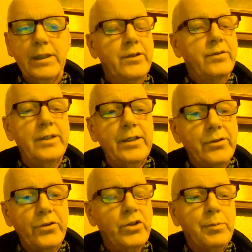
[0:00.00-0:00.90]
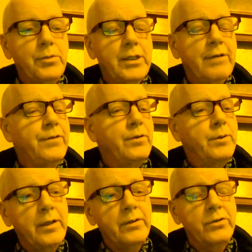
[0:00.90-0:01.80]
The censorship stuff
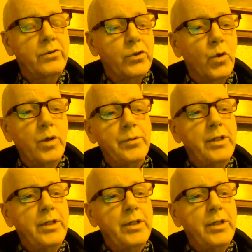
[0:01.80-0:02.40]
is storms